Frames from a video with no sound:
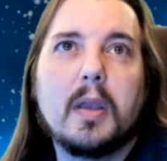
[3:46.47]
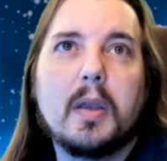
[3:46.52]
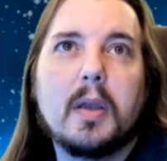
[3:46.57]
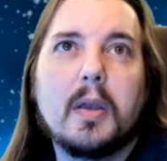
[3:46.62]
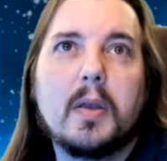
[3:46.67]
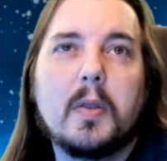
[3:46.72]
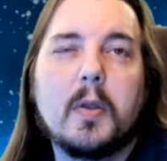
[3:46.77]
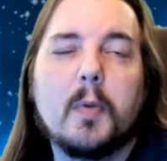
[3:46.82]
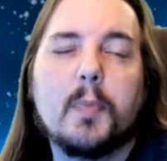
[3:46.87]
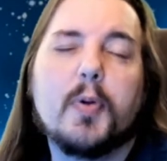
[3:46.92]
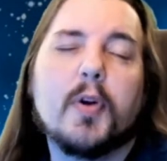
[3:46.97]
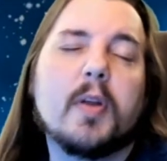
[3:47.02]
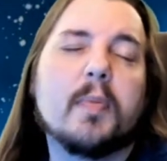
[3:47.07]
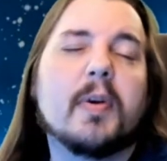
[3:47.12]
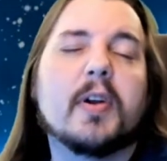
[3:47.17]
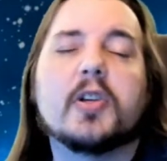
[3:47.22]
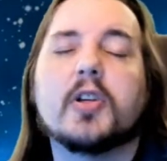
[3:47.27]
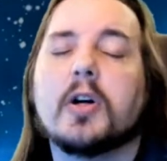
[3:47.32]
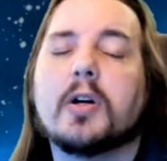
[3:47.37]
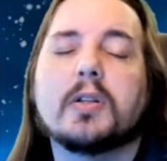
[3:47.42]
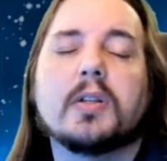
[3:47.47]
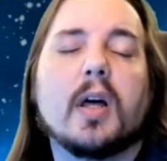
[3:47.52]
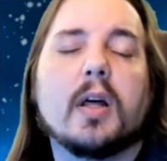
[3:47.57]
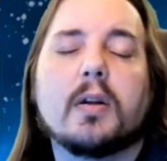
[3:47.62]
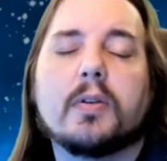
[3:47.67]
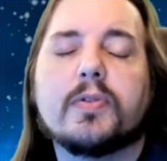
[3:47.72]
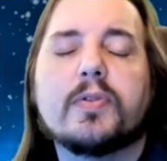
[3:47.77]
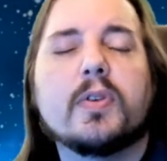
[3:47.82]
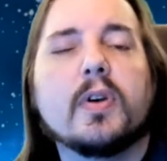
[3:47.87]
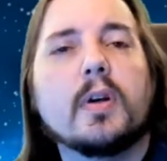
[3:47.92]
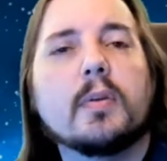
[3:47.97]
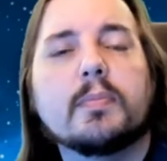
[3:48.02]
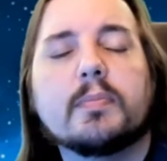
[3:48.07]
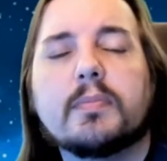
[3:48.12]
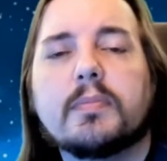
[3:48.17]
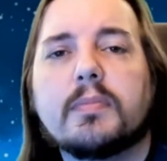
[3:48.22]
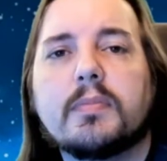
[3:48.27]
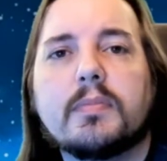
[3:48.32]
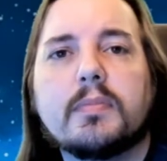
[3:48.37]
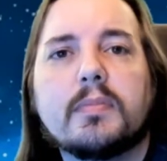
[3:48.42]
they're pretty much all Donald Trump.
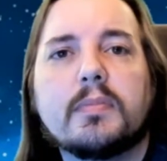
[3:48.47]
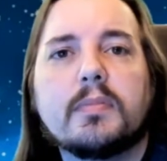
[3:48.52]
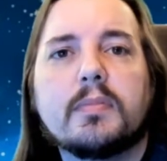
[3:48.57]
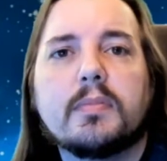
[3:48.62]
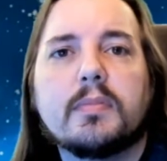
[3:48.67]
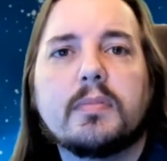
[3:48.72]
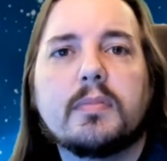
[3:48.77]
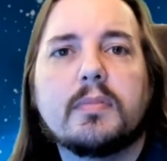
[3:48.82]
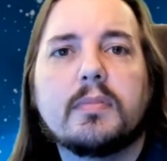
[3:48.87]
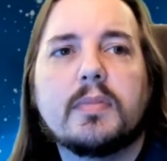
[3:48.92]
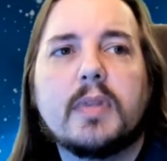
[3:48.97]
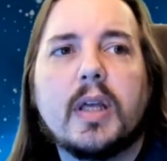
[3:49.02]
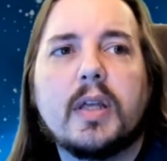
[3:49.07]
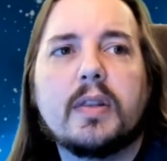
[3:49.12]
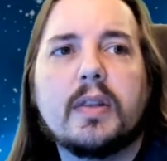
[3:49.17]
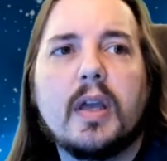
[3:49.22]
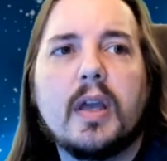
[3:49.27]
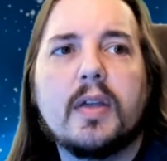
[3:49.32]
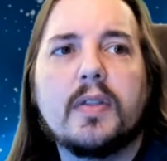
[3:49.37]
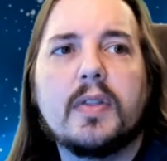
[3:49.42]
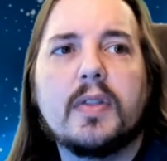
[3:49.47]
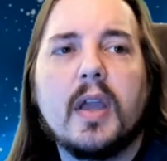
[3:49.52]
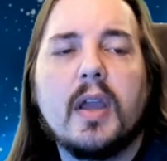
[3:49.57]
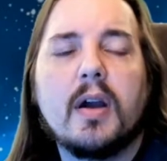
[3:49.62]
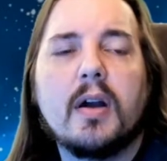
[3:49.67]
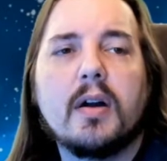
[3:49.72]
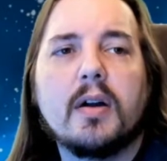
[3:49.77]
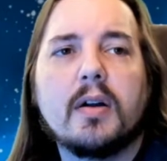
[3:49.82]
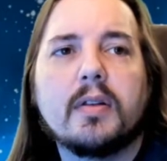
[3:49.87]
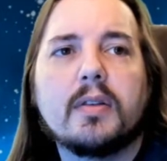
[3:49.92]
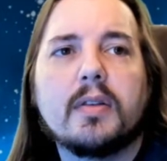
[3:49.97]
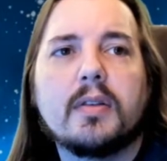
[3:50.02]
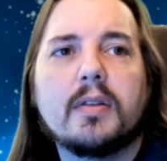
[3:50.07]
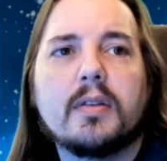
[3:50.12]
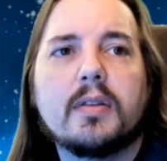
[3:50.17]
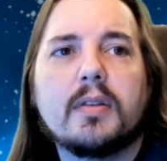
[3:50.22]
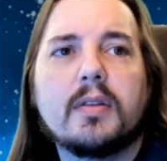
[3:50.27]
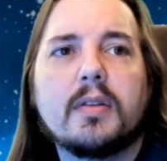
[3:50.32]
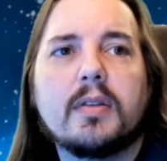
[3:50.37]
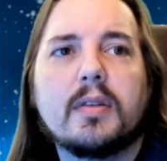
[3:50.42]
They are
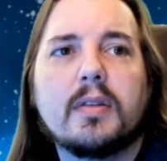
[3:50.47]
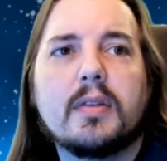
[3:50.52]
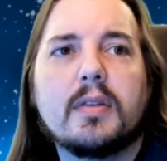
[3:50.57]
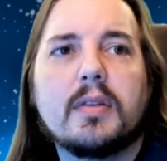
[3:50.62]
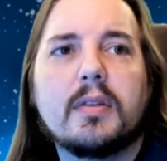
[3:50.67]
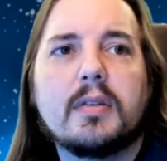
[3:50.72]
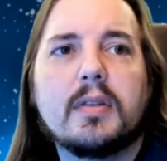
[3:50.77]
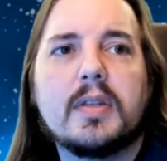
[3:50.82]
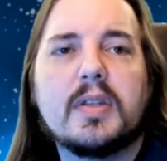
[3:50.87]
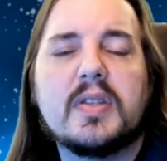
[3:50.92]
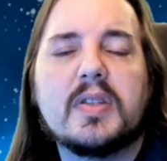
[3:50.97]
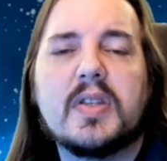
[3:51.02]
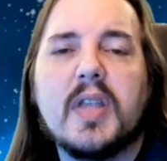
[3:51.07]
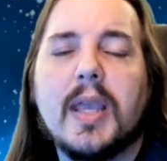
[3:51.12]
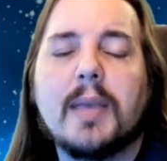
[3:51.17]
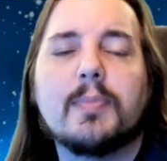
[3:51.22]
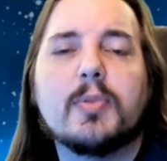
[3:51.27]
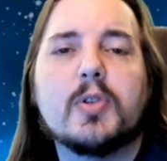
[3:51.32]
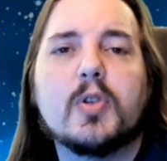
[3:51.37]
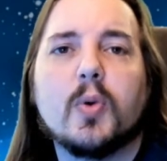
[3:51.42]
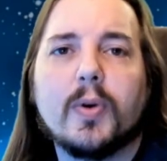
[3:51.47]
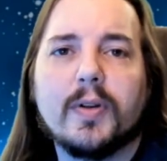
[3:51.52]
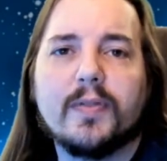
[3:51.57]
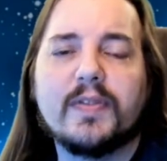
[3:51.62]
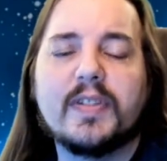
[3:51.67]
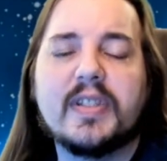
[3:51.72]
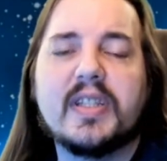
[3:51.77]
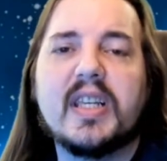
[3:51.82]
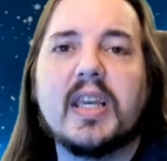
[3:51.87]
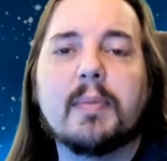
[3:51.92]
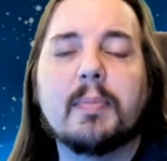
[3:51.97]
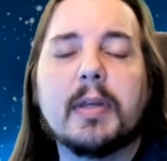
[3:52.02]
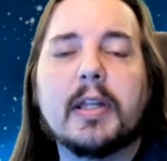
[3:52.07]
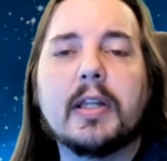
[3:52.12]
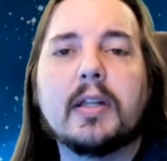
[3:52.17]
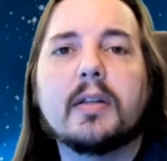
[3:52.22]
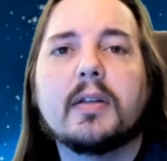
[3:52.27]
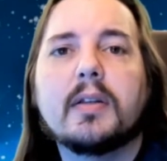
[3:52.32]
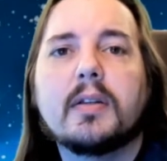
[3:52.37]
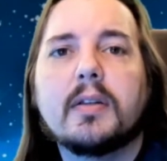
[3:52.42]
the same sort of
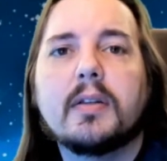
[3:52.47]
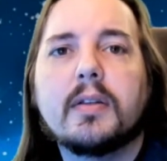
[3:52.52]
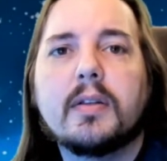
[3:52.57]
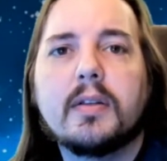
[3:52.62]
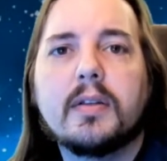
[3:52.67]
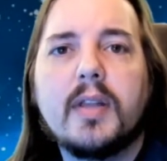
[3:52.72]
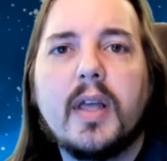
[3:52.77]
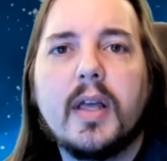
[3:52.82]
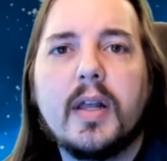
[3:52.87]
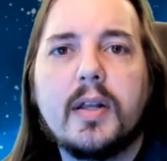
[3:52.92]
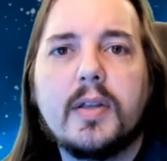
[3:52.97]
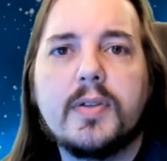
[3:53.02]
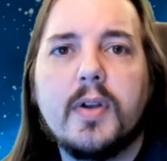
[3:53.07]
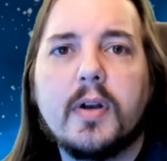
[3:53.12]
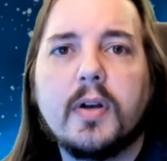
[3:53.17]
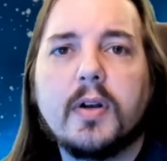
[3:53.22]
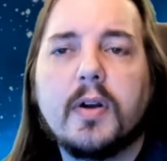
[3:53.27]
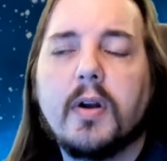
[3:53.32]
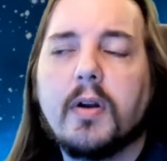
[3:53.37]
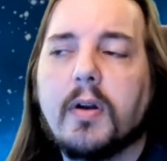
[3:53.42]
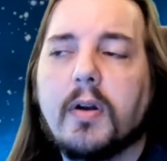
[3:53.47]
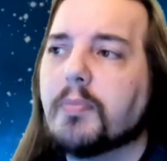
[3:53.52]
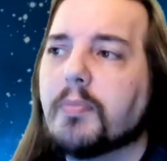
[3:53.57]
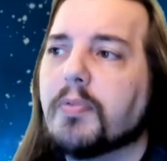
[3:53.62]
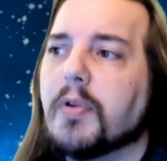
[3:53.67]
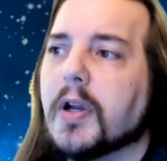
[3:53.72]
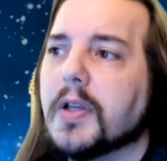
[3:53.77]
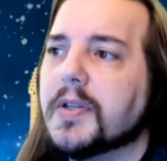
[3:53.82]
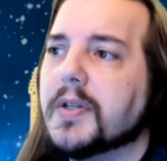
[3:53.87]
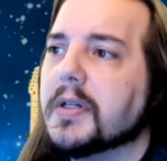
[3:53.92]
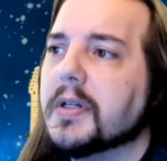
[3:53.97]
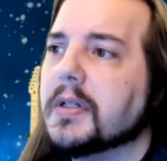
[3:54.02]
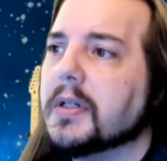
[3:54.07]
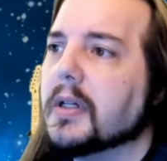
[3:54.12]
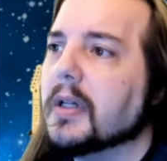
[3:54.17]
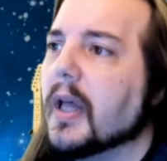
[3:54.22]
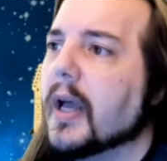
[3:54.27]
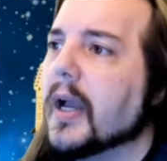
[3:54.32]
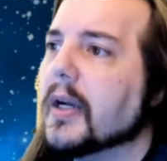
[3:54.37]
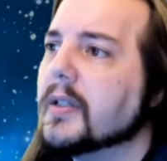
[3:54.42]
demon that is our current
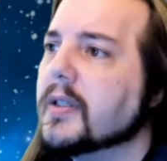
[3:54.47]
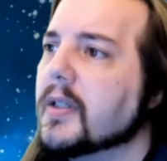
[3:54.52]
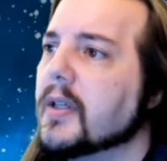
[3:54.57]
president-elect.